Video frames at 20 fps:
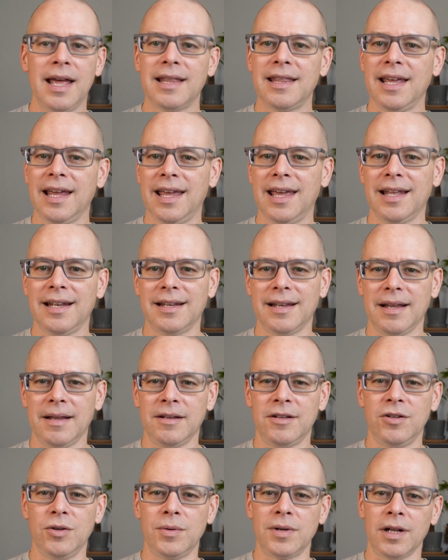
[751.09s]
They can
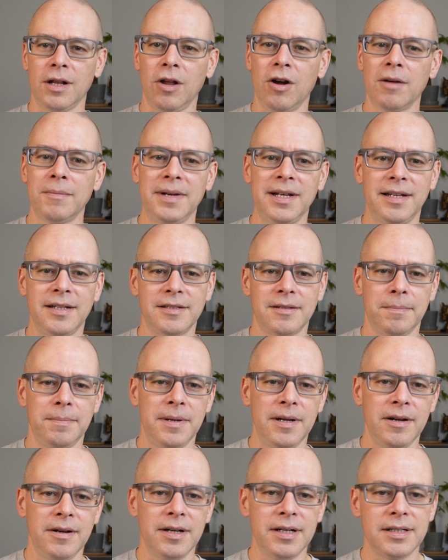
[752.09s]
do an alarming
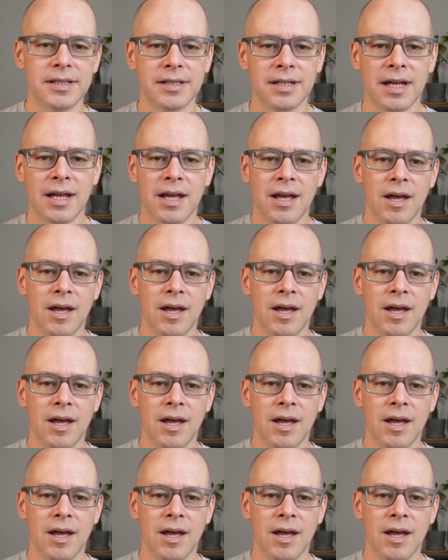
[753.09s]
disappearance